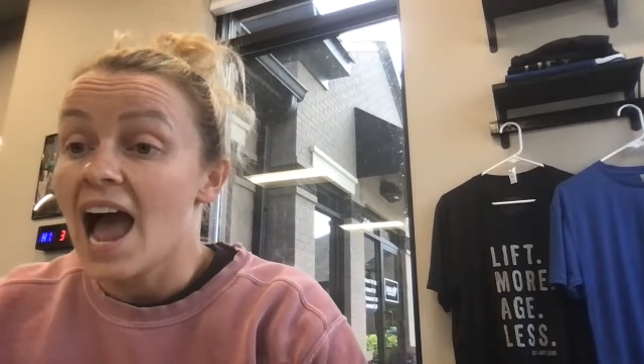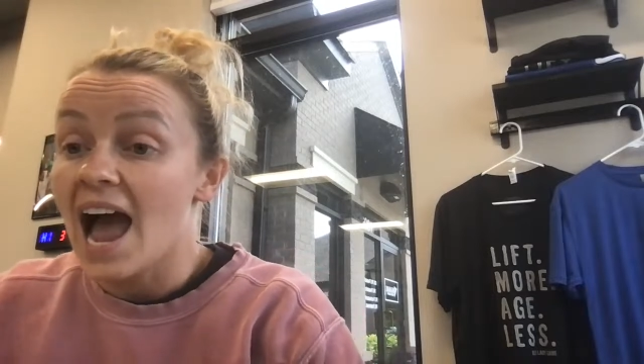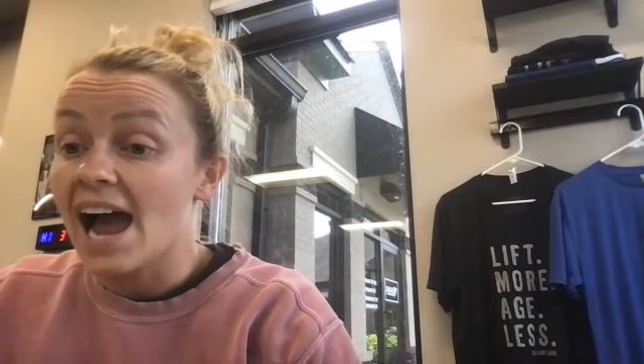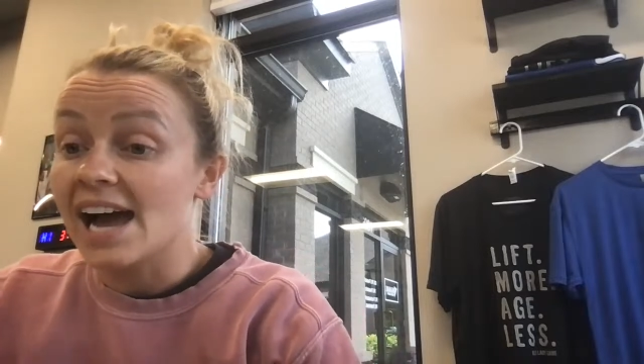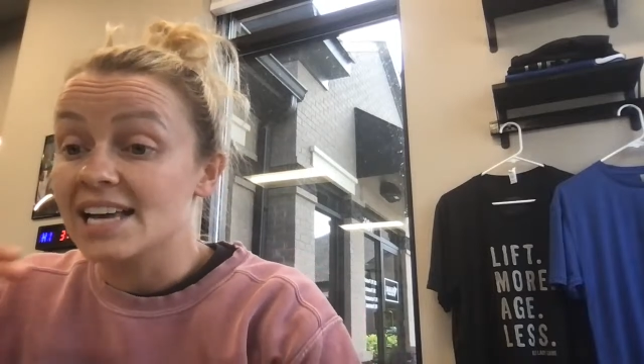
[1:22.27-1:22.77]

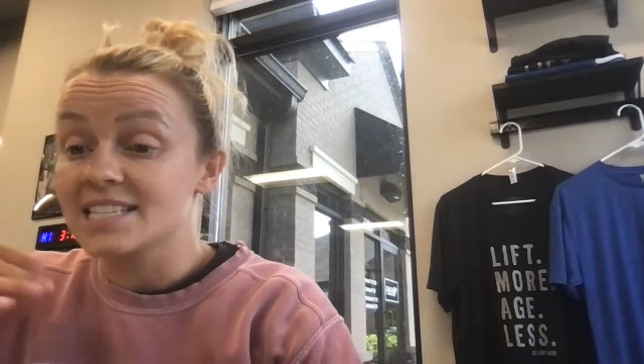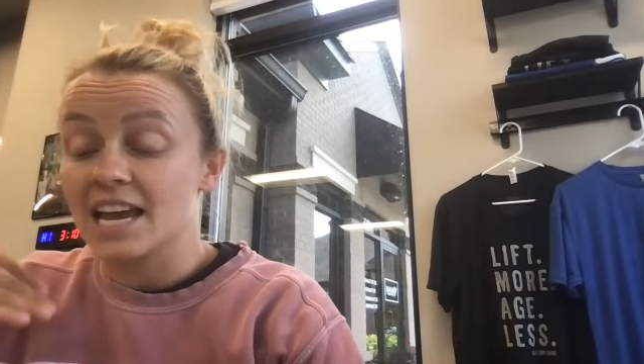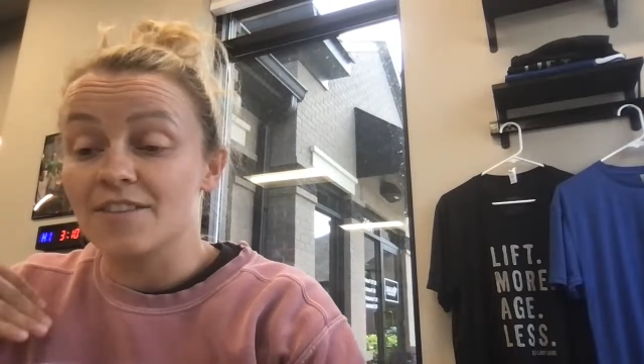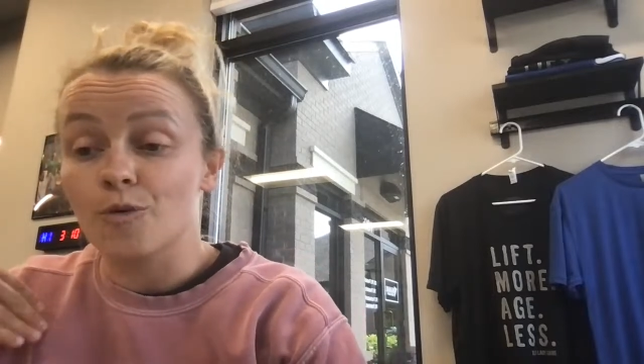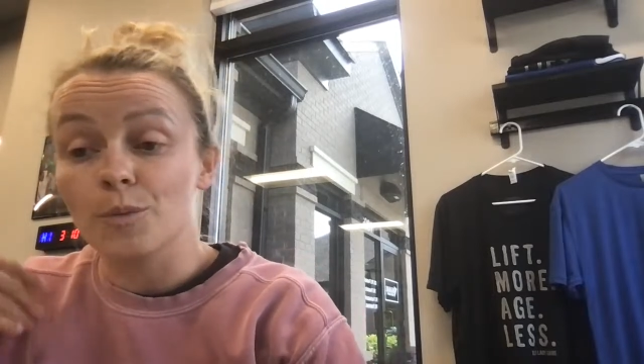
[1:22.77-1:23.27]
As
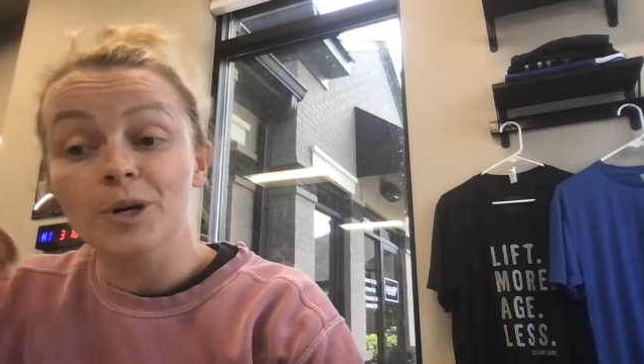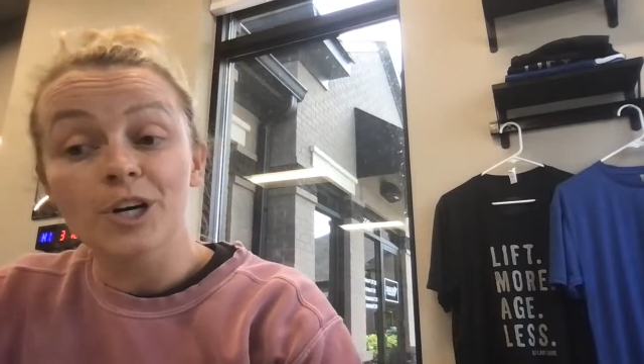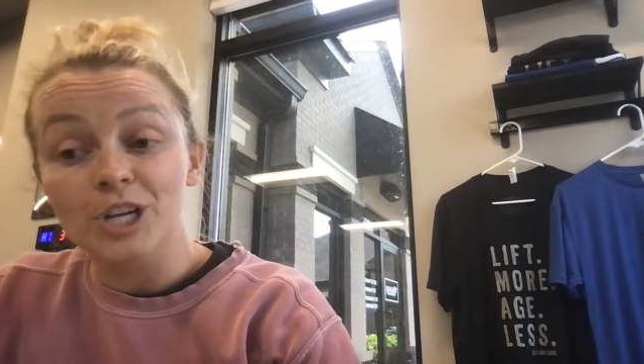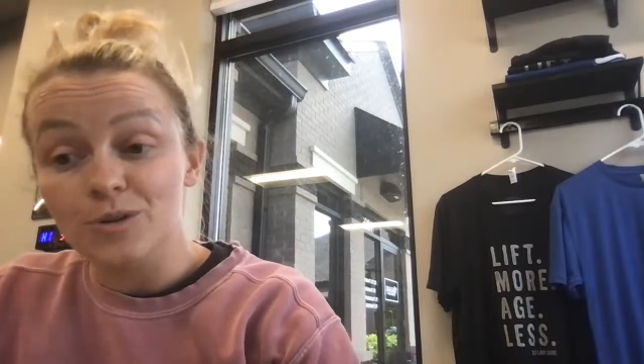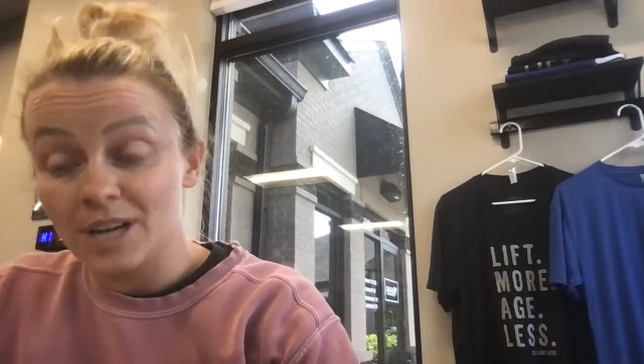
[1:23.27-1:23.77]
a former
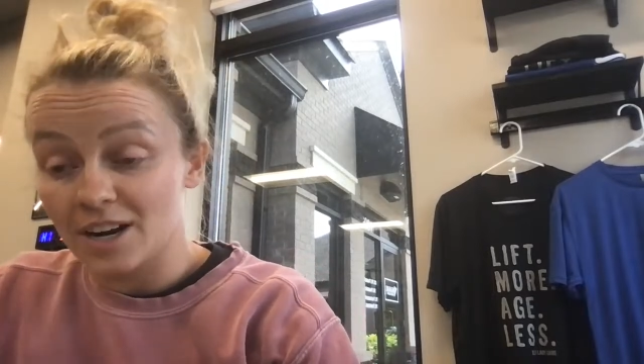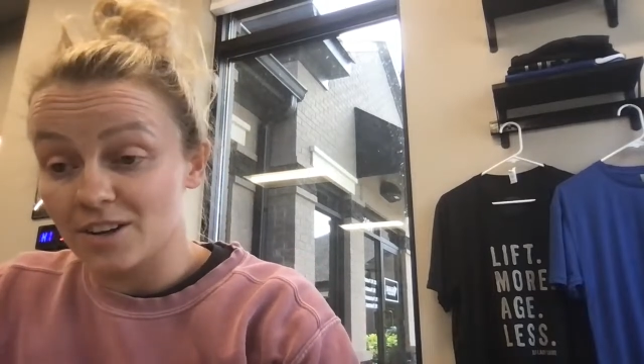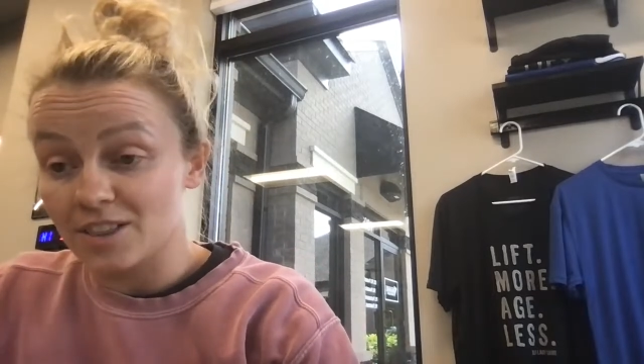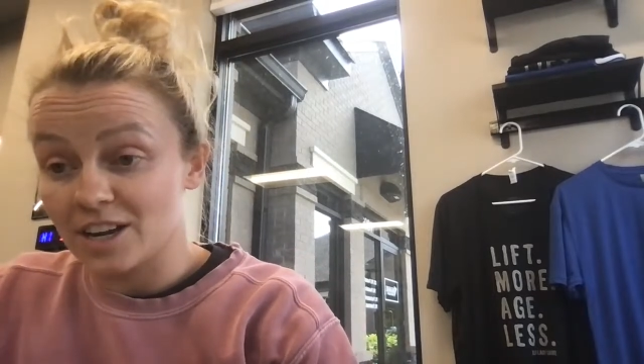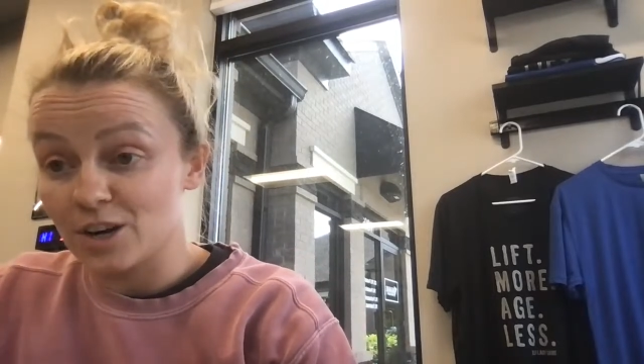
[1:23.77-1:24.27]
acute
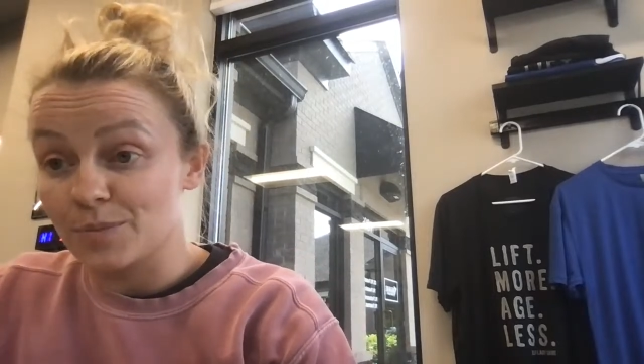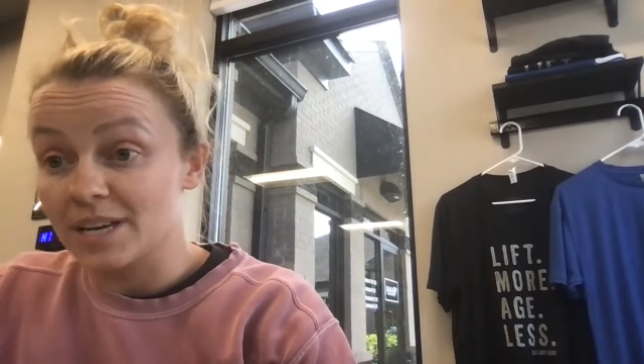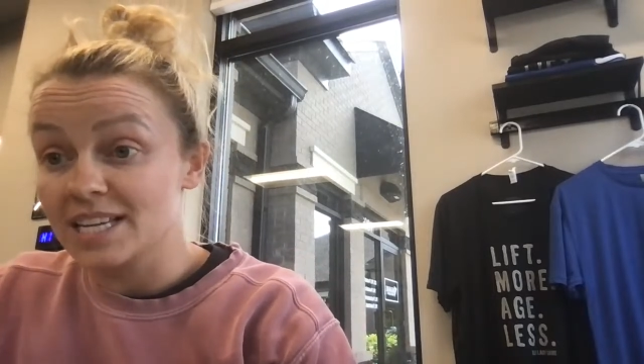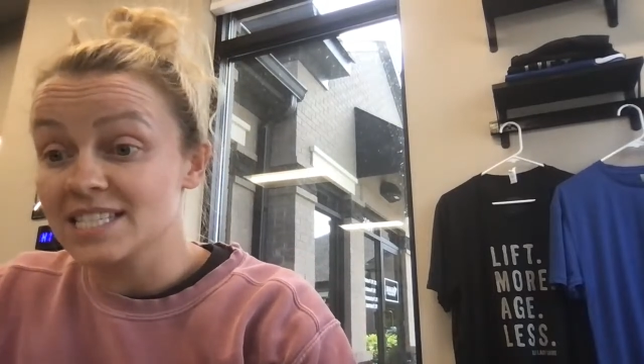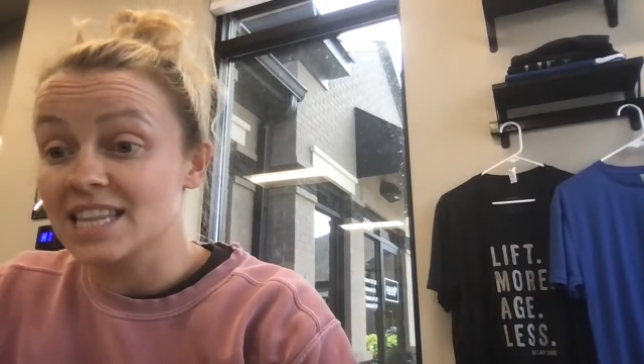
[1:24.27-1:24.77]
care
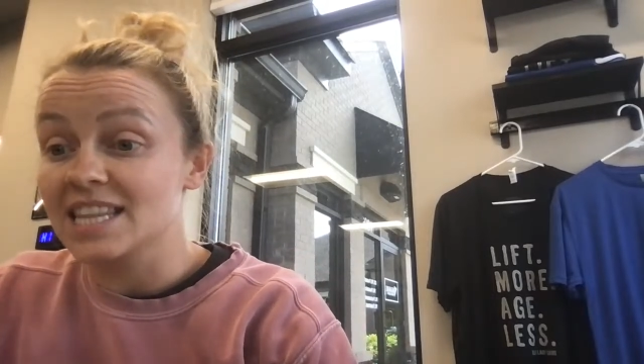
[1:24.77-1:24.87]
therapist,